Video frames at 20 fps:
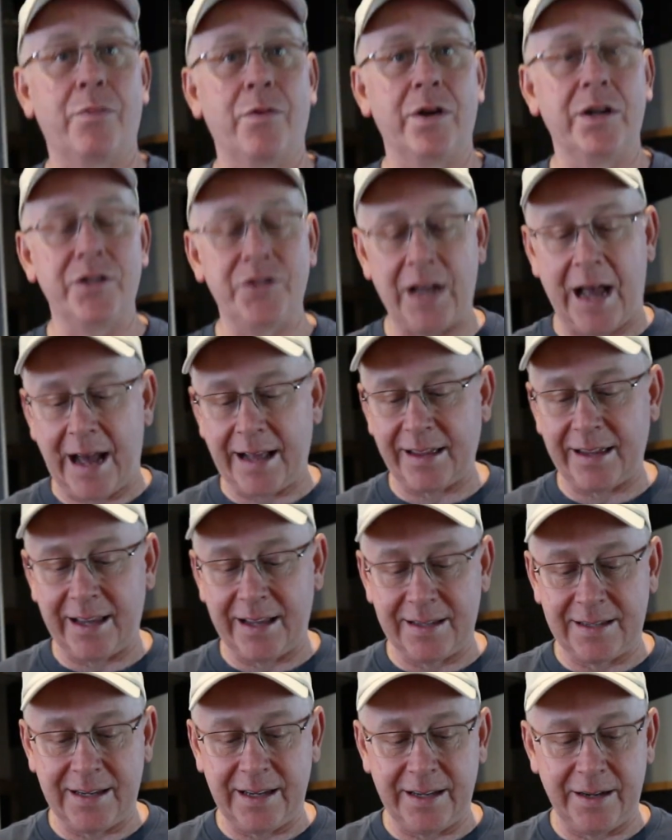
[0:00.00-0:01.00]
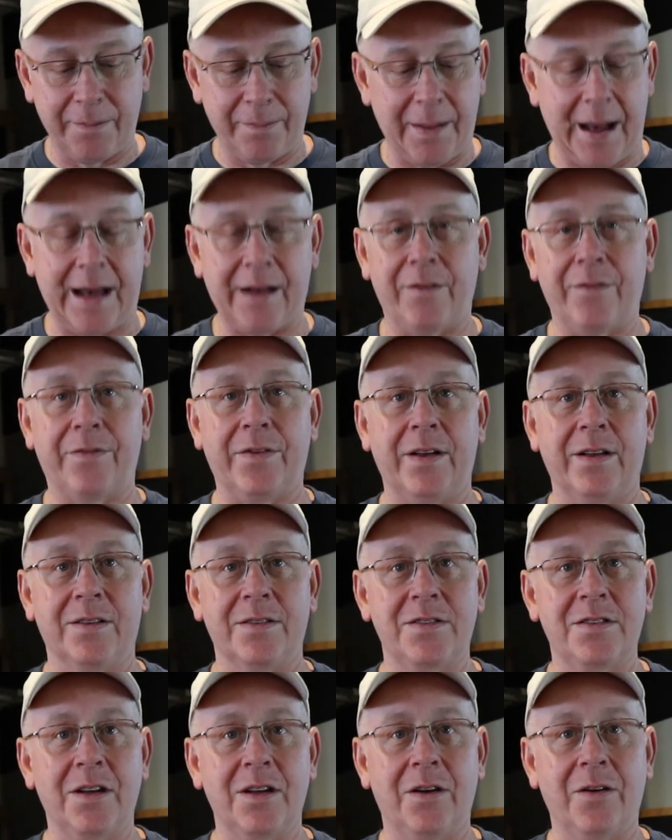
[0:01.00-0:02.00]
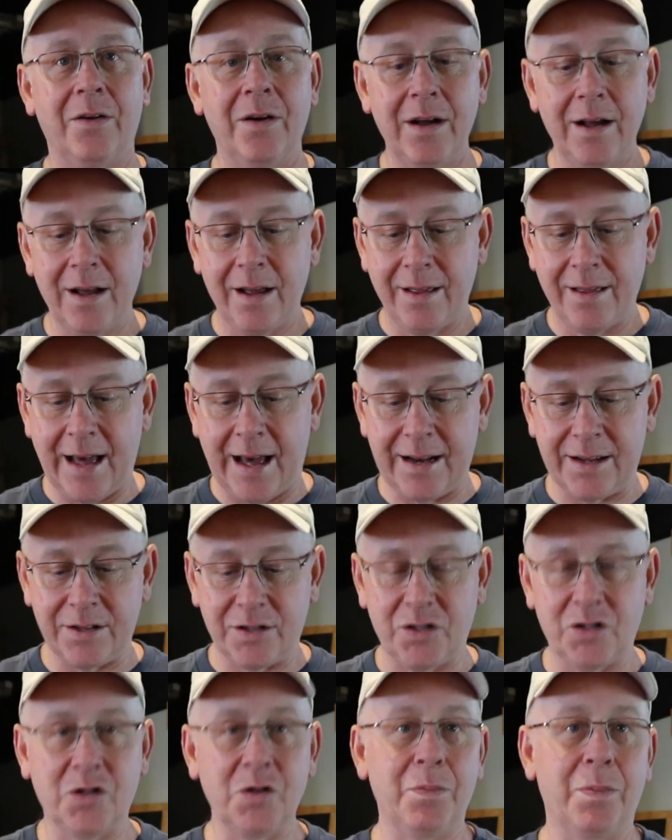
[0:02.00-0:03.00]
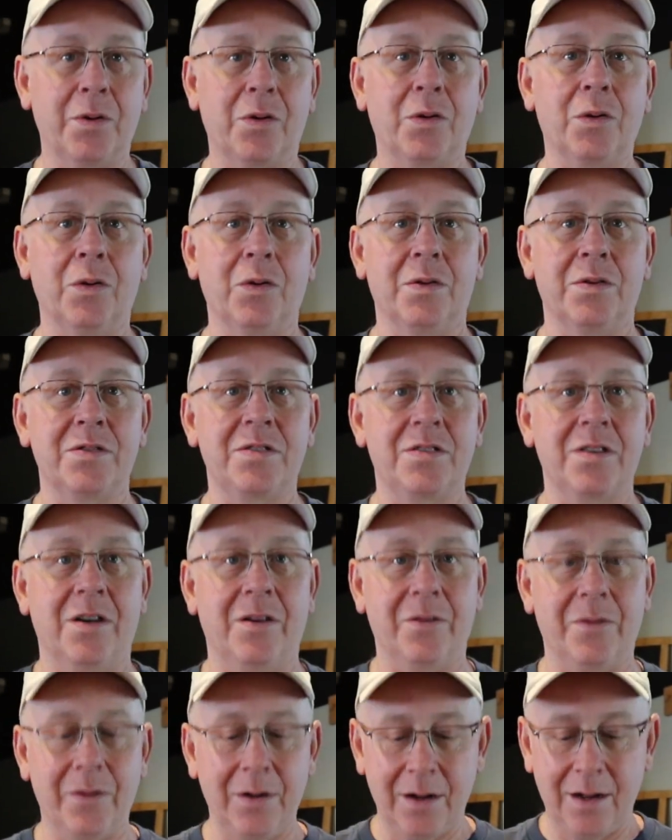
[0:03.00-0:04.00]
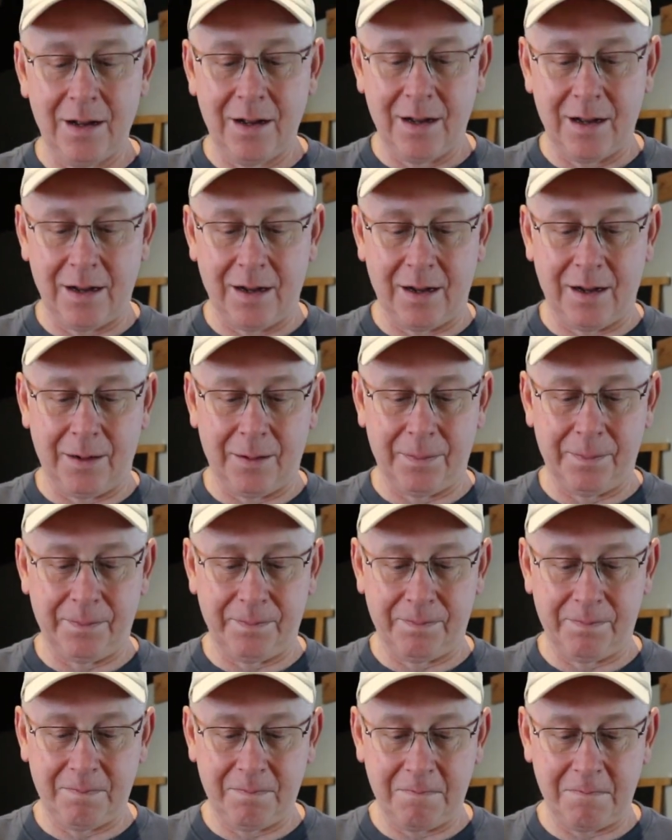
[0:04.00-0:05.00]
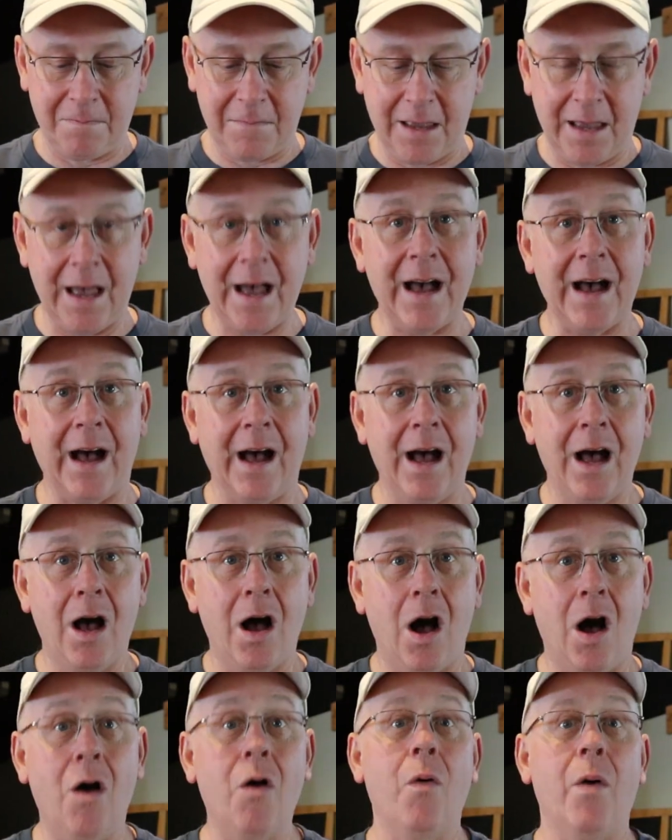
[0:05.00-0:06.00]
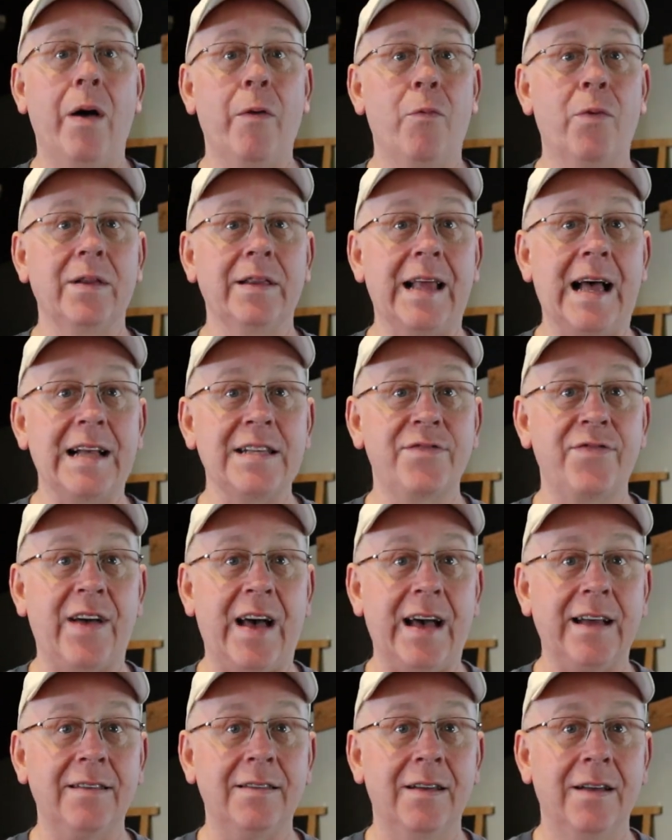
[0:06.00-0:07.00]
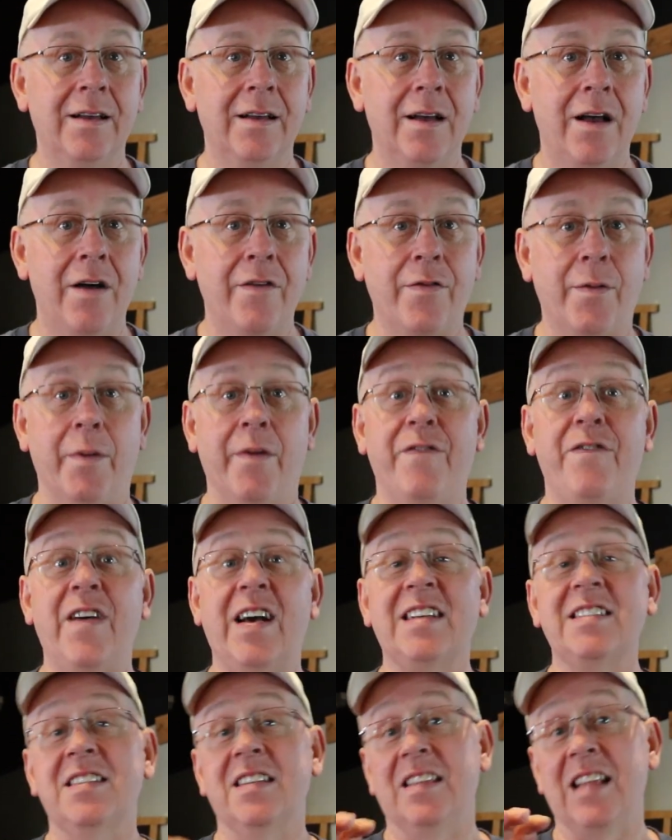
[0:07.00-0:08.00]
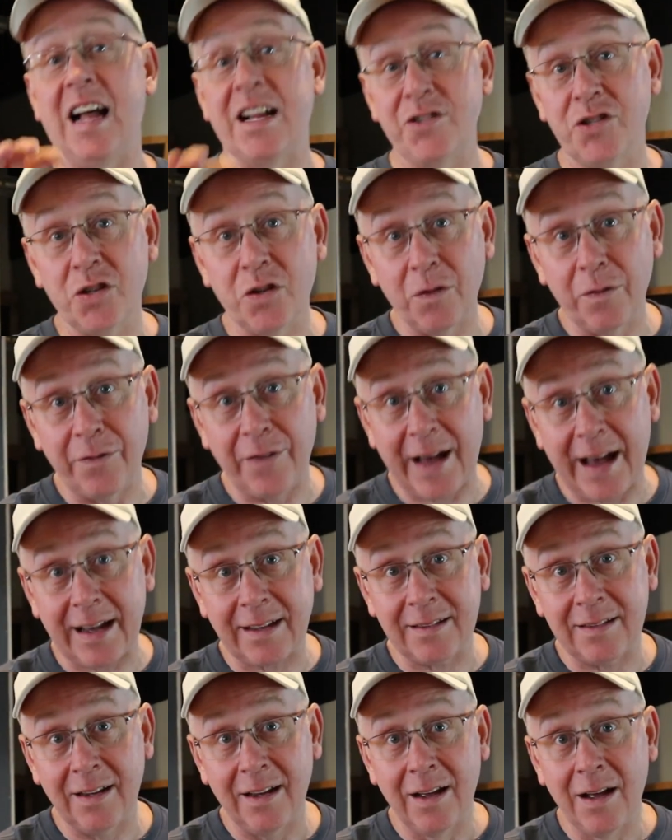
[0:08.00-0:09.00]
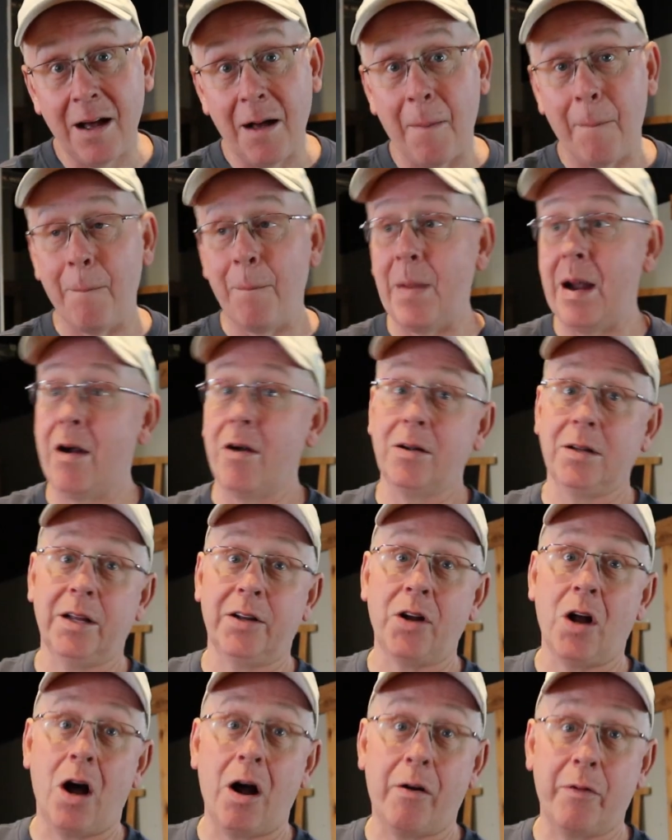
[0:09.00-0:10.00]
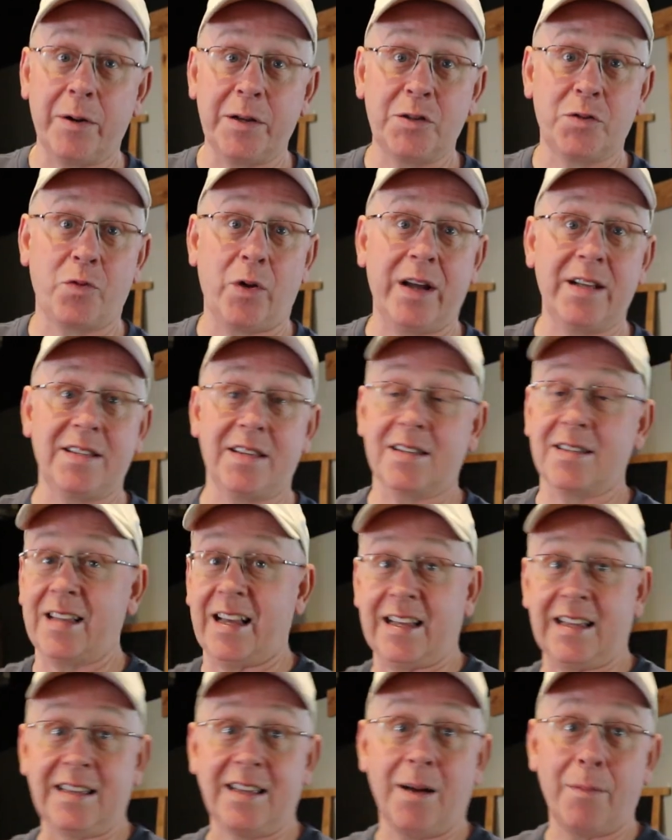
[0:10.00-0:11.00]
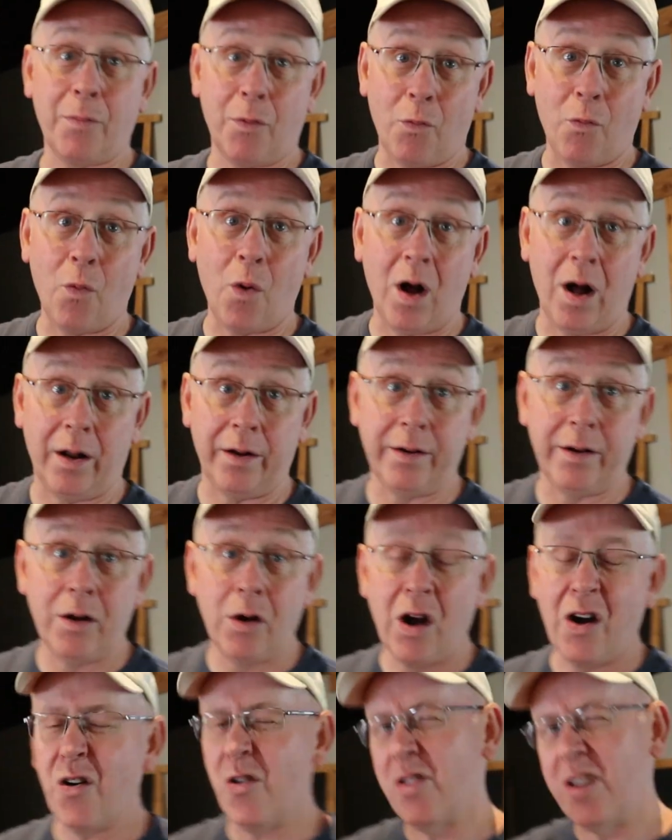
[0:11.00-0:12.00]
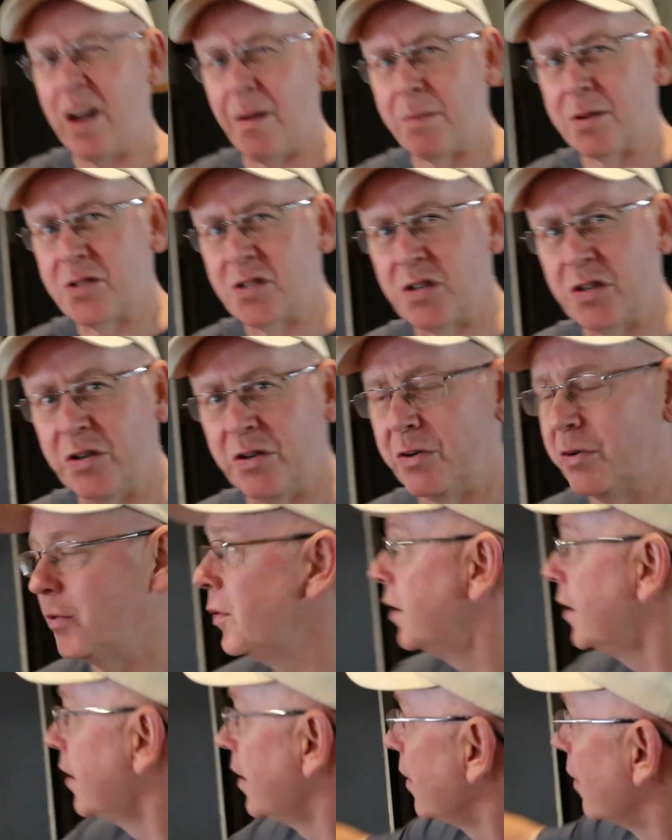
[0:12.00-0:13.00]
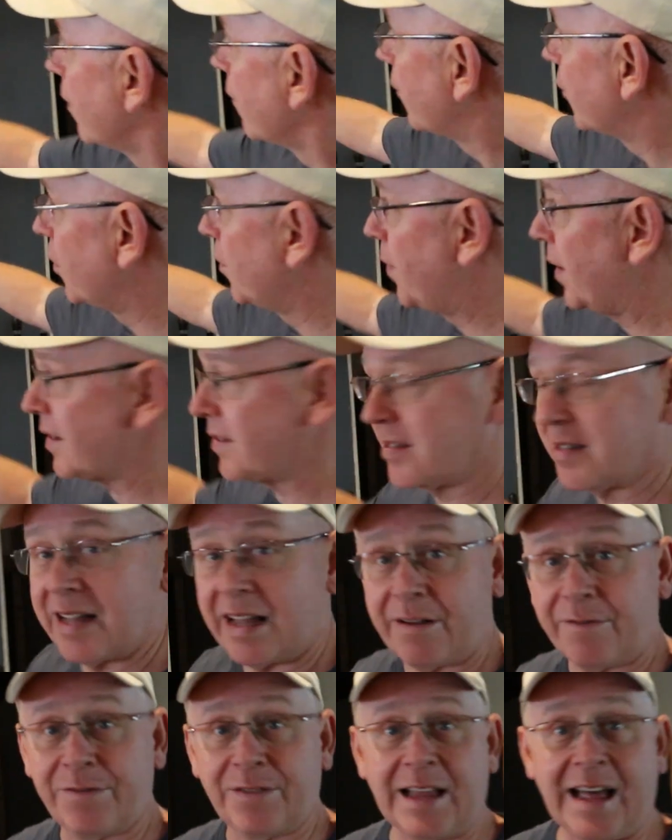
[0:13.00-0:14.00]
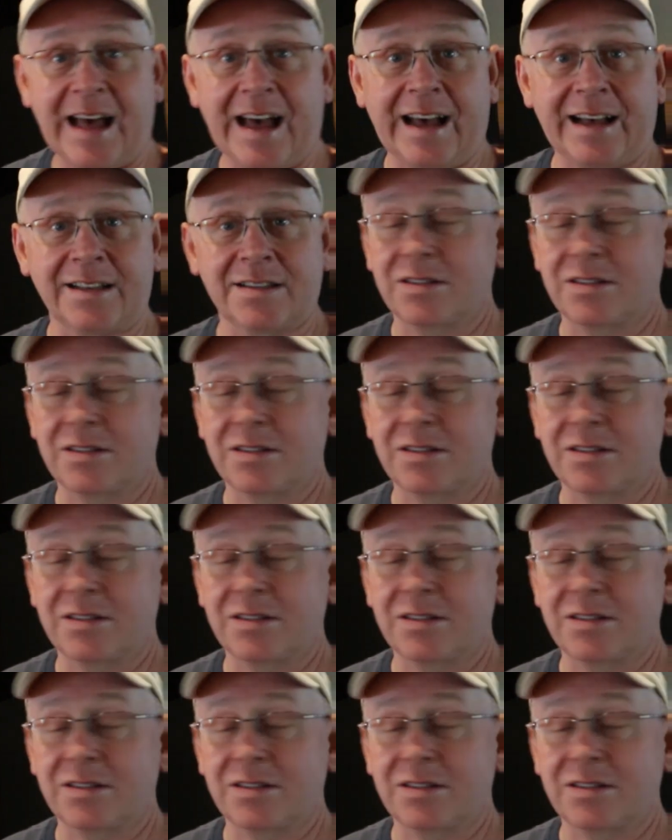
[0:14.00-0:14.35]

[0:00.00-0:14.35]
Bridge at the Antietam battlefield. So that is super cool. So yeah. Oh, and one last fact, from a vexillological fact, Maryland always races like #1 or #2 for the best state flag.